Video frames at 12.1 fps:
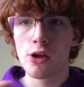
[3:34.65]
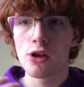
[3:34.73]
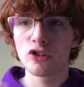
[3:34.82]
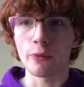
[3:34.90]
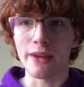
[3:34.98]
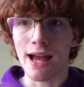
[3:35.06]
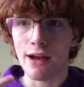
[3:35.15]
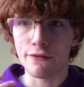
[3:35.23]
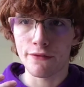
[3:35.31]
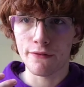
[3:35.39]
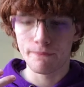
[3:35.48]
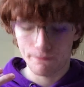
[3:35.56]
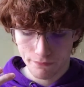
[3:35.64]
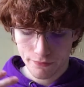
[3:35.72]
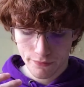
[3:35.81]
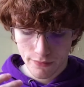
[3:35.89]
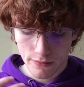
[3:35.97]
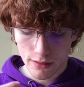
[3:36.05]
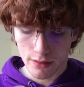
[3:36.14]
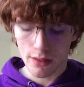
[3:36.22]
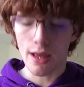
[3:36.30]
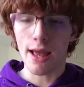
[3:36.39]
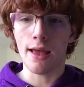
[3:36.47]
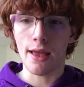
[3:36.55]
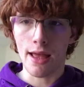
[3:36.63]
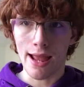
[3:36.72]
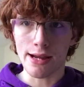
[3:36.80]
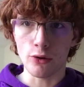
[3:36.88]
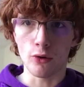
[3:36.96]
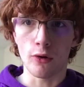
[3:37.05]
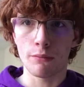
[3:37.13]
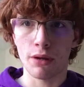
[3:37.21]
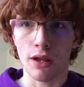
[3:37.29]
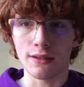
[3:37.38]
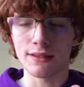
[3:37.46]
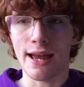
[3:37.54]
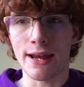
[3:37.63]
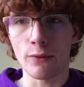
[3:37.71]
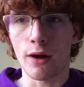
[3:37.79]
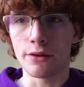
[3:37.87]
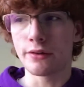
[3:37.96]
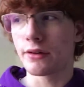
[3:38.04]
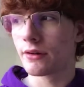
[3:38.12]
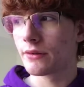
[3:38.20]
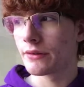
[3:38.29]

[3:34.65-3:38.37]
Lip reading: So we have a0 plus a1